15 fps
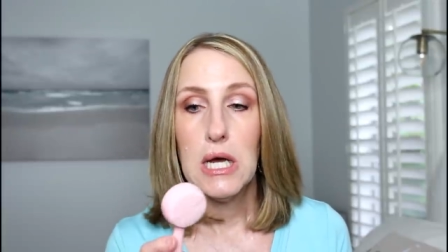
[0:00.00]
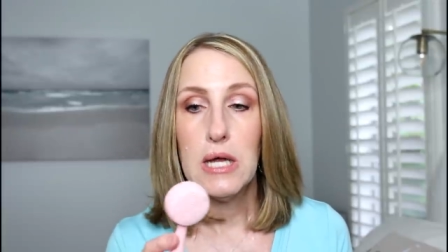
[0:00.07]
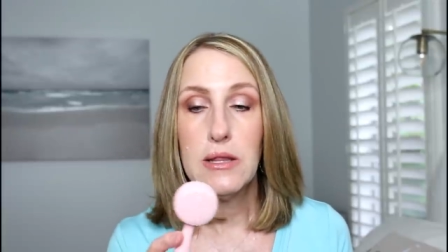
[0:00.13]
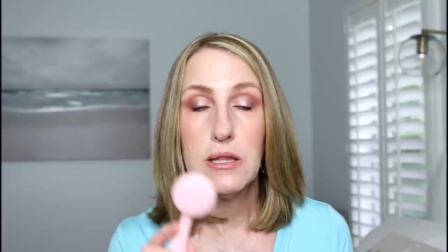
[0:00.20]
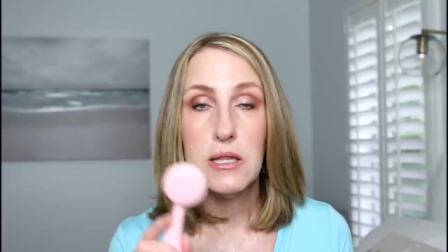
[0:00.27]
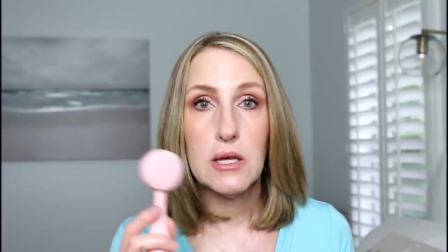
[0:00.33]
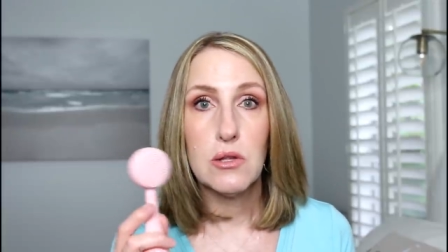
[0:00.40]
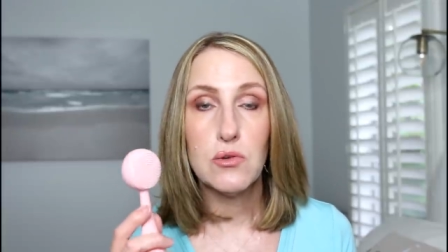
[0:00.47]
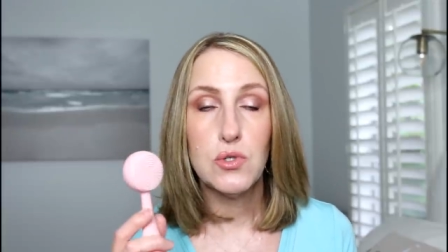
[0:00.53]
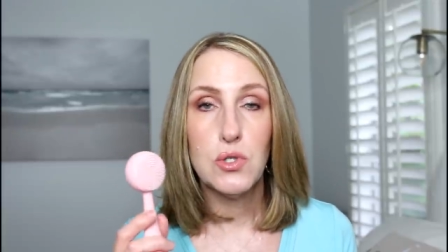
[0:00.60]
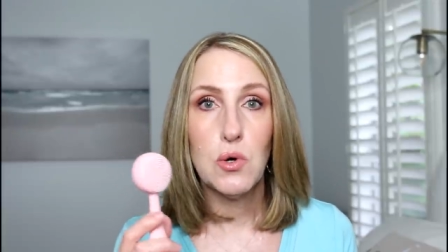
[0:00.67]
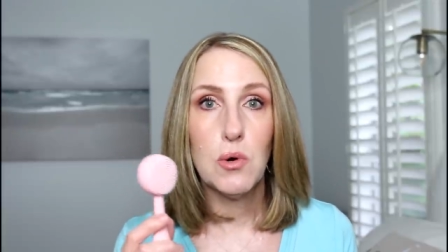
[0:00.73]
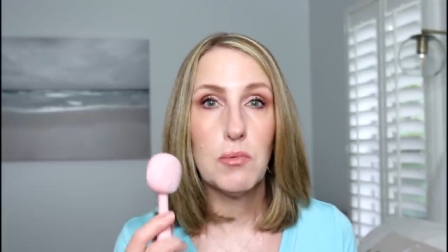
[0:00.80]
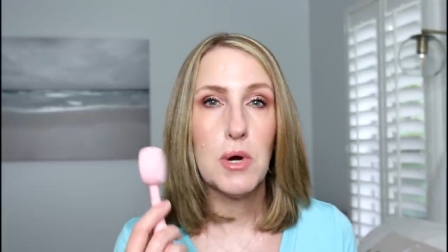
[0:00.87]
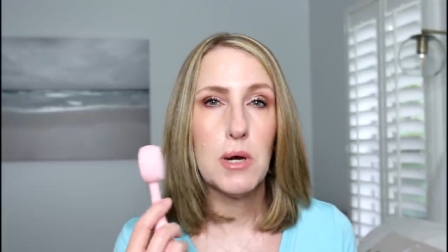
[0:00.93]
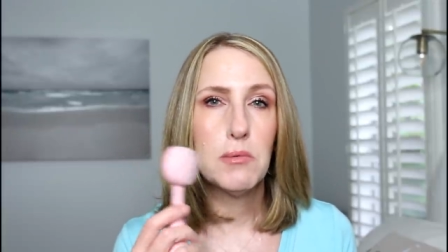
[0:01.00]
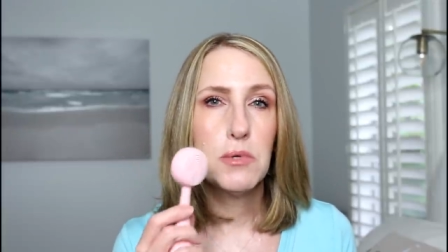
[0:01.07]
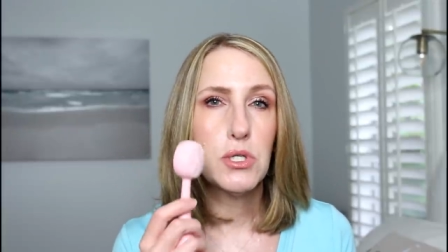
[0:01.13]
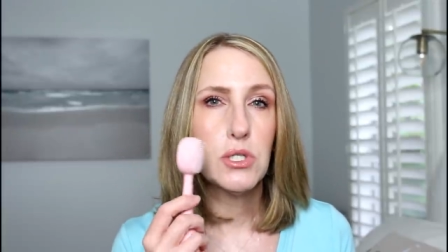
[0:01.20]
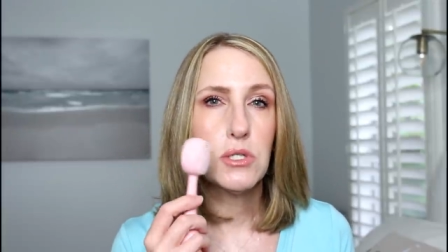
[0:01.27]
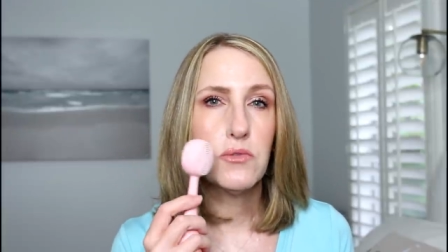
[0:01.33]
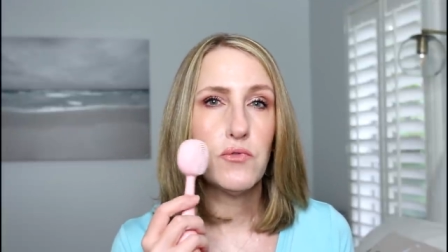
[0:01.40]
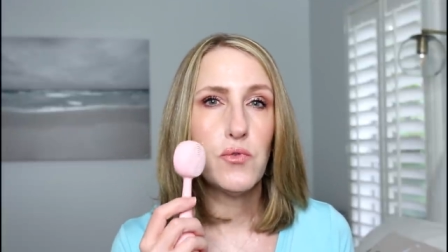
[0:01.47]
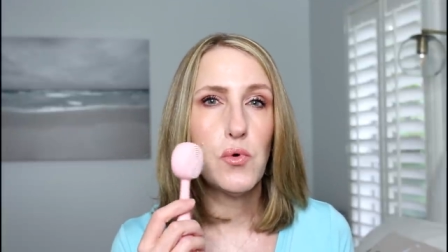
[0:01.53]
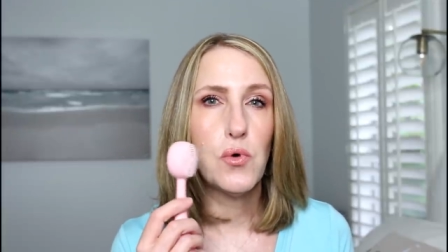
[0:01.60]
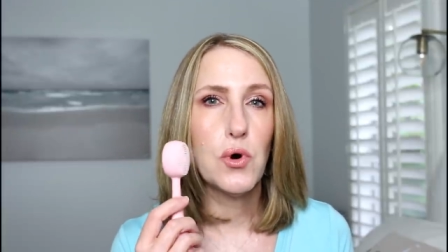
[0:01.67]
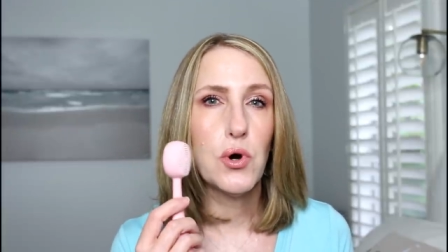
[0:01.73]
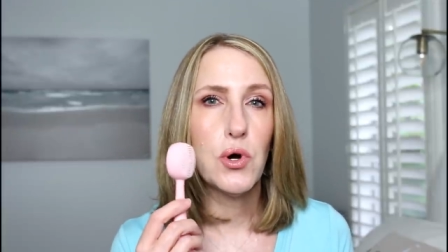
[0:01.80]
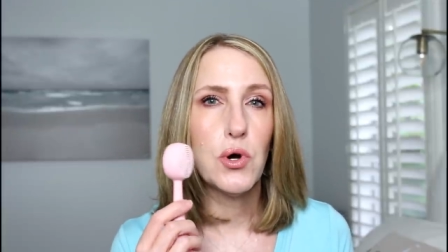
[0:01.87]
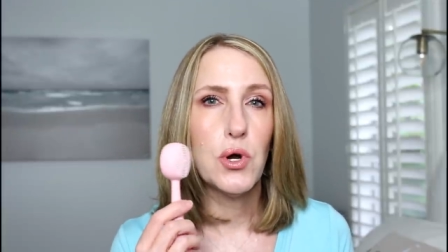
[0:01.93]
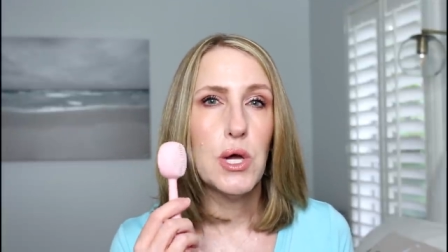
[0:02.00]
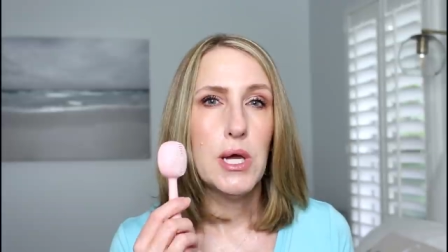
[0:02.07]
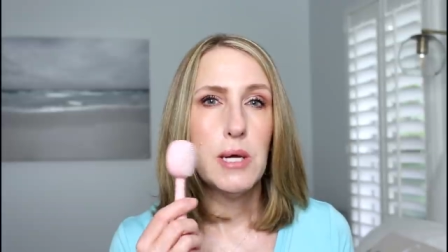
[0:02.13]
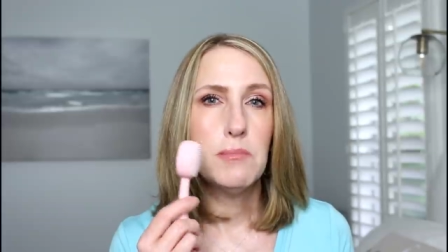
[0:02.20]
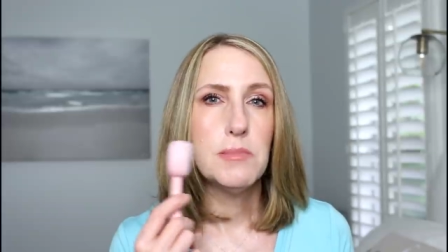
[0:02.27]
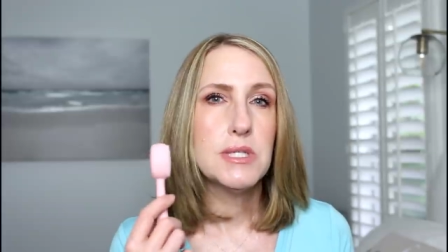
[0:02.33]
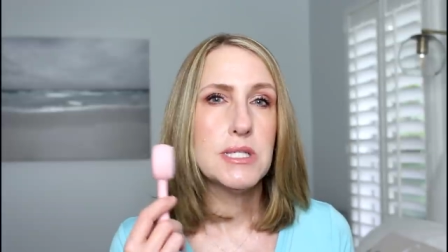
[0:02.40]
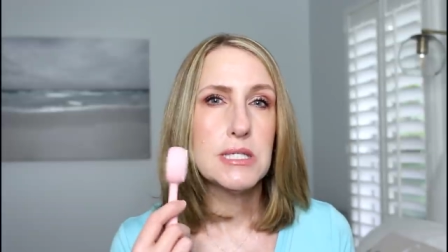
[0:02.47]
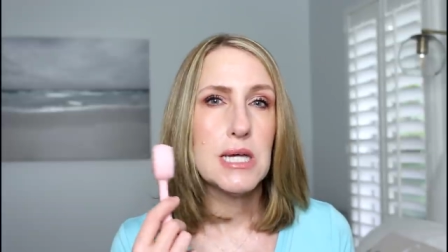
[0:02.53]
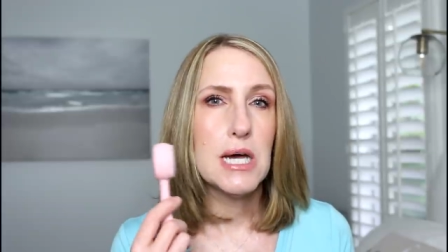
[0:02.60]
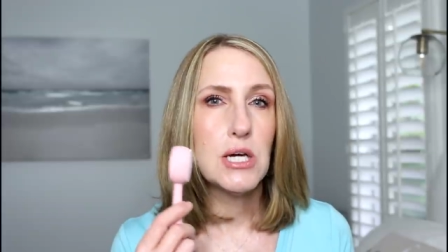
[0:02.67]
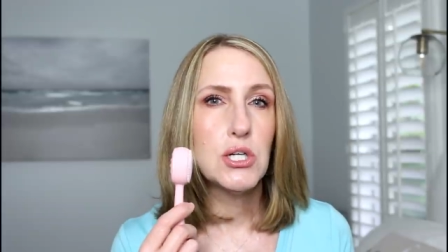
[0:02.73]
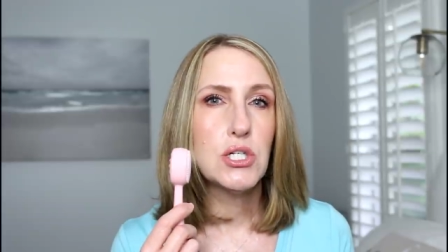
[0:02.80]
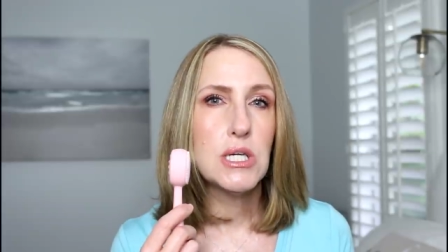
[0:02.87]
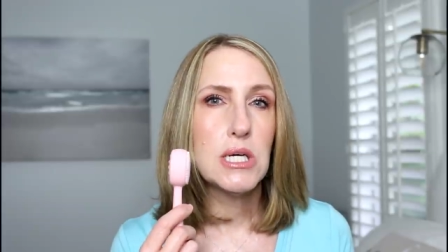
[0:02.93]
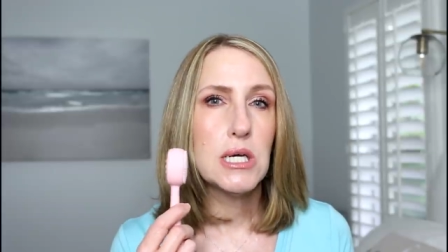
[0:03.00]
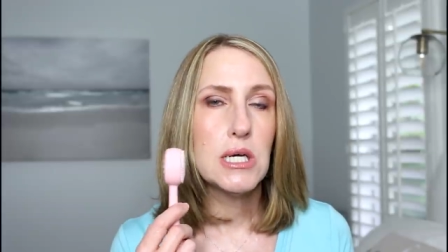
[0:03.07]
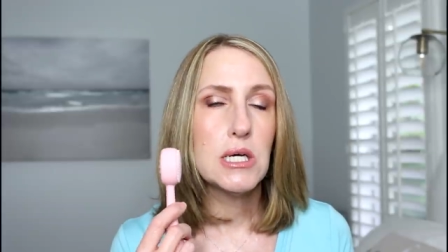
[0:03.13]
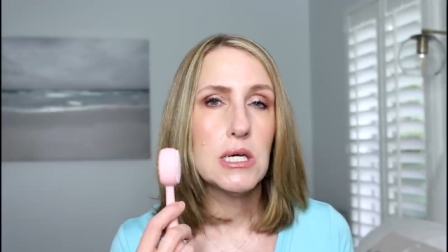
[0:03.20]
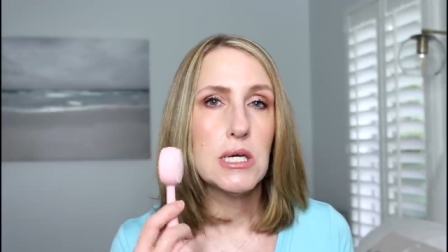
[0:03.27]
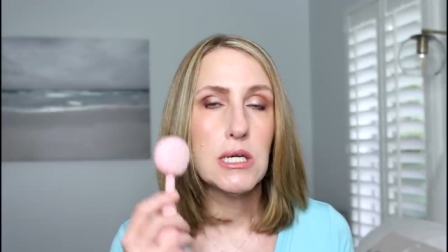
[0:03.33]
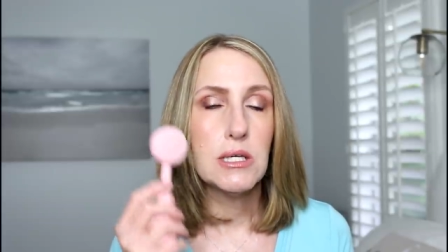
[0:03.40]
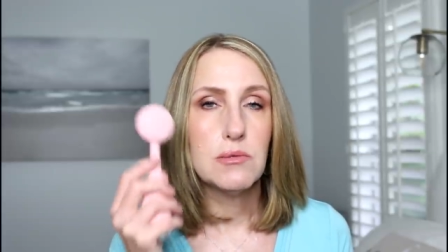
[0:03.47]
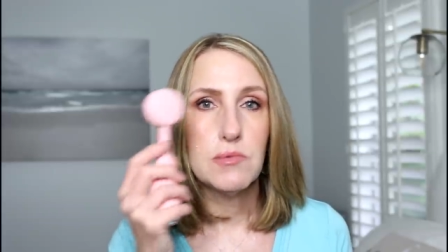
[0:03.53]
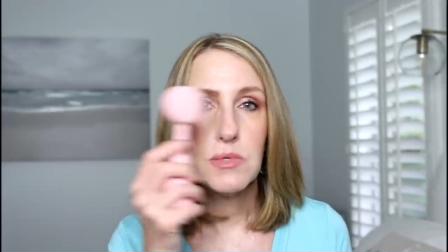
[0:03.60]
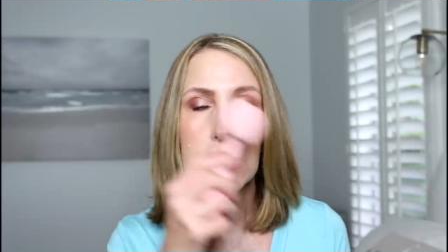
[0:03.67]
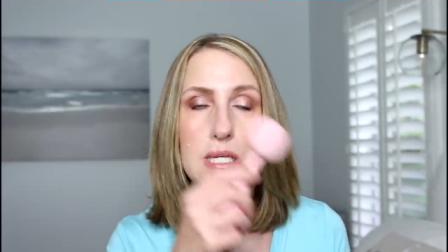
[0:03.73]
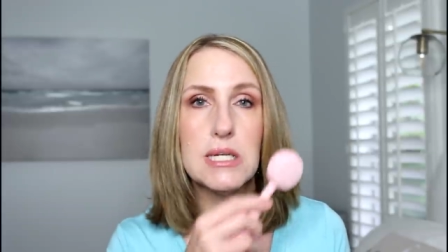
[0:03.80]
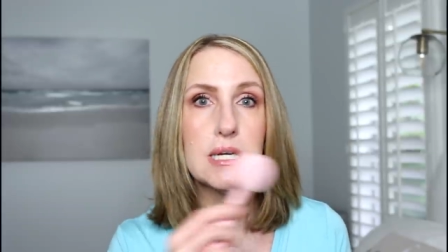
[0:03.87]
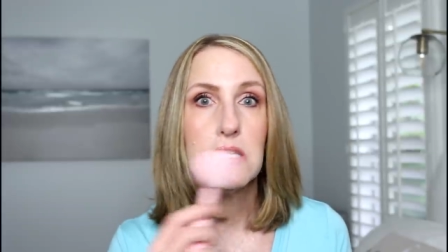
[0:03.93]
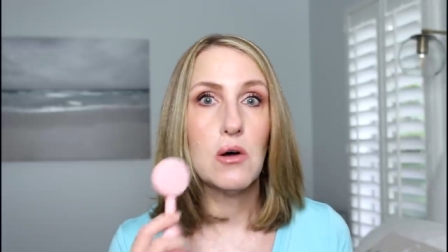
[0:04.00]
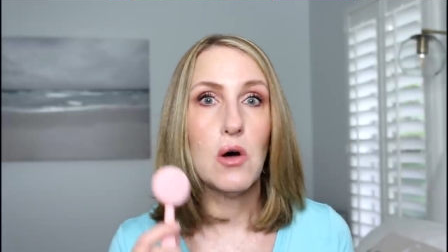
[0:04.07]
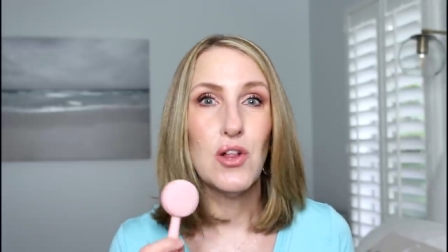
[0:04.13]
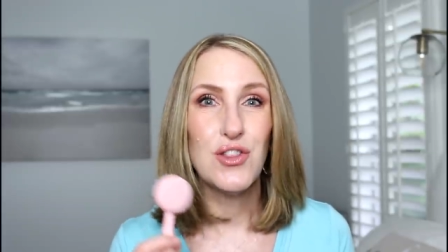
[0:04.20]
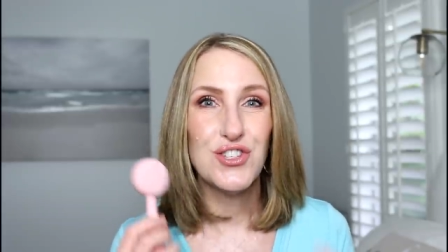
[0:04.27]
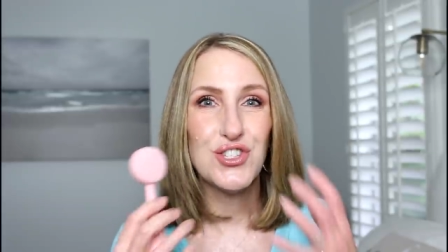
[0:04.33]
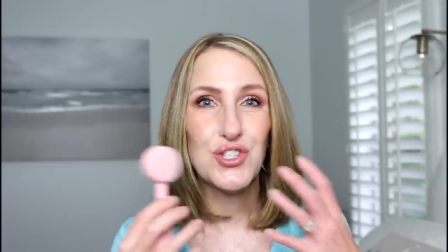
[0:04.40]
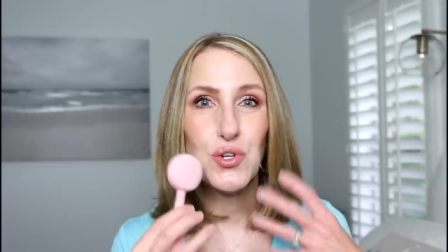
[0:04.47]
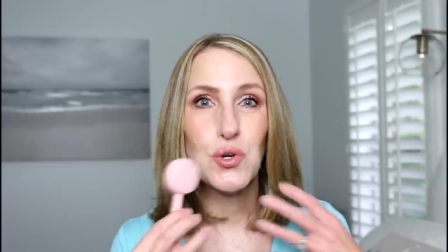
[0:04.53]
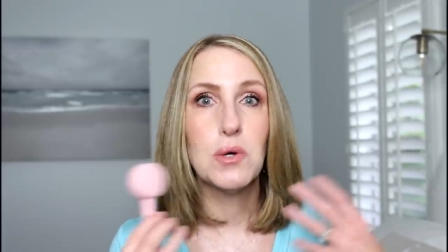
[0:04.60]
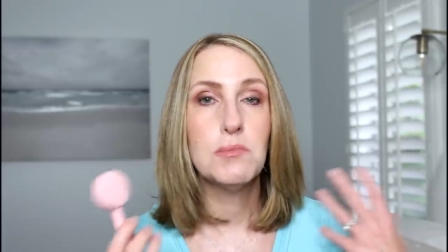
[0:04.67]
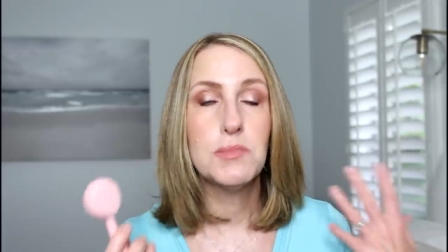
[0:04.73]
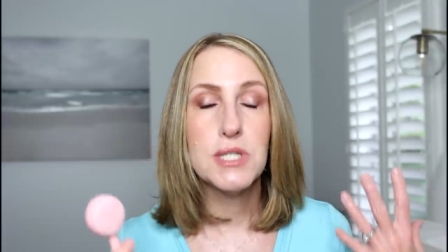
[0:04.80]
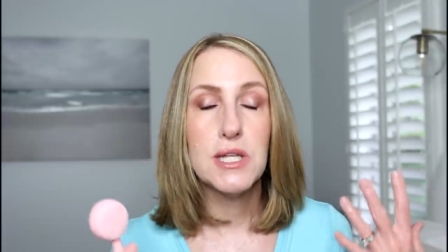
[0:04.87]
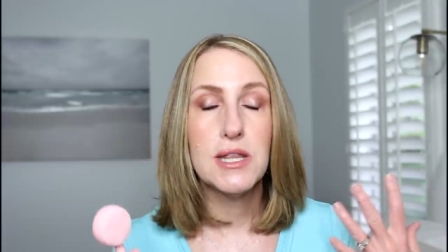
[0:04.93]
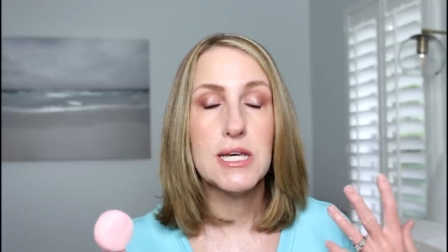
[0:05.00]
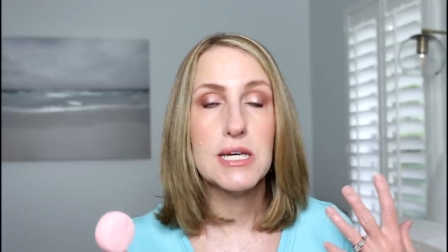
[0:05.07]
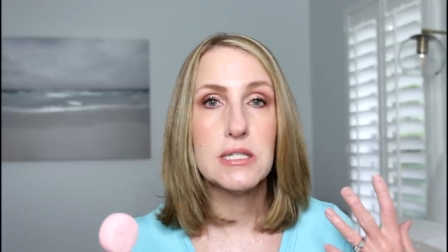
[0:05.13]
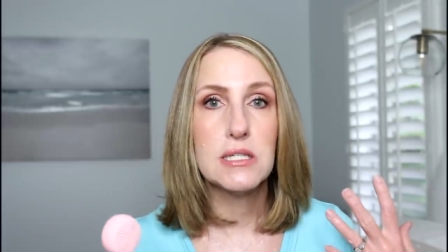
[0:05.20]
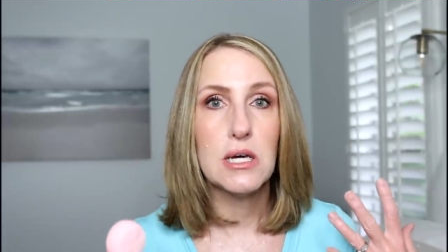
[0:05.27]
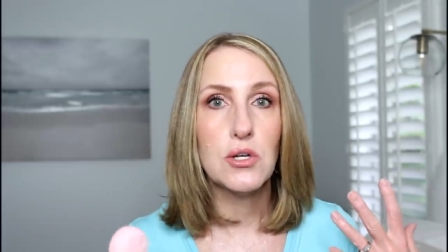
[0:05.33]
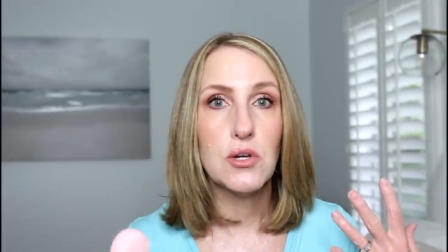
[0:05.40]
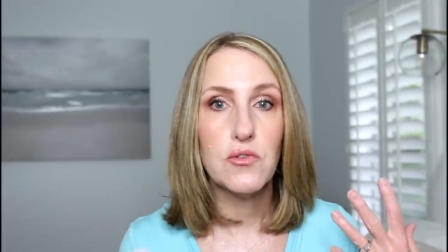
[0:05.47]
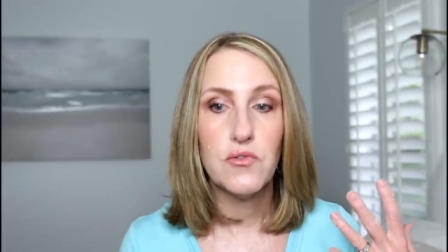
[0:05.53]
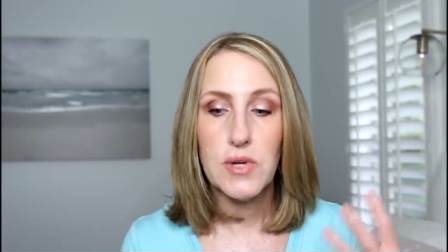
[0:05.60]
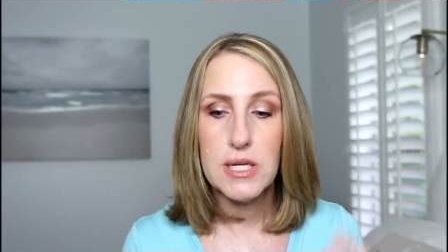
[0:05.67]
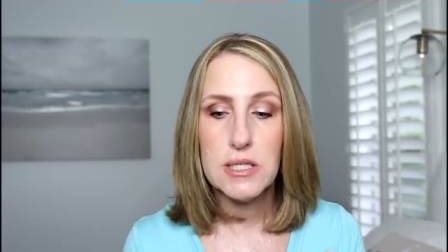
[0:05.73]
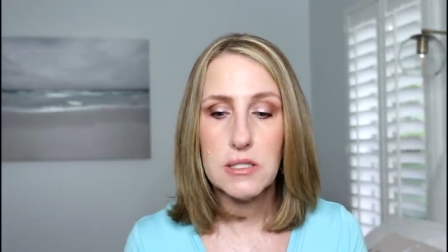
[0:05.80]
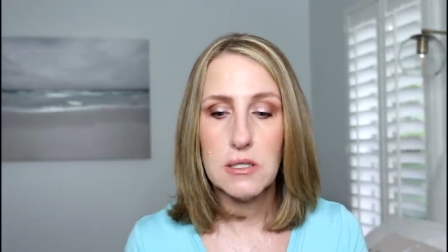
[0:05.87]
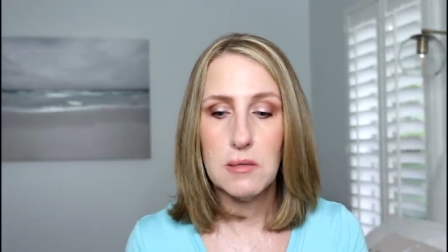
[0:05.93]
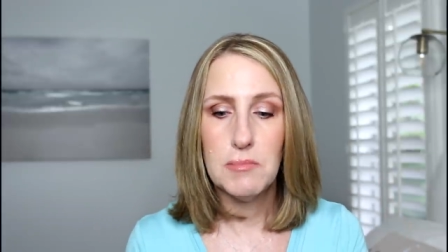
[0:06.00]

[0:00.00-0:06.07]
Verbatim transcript: And then the other two are probably just for massaging and getting all the serums and things on your face.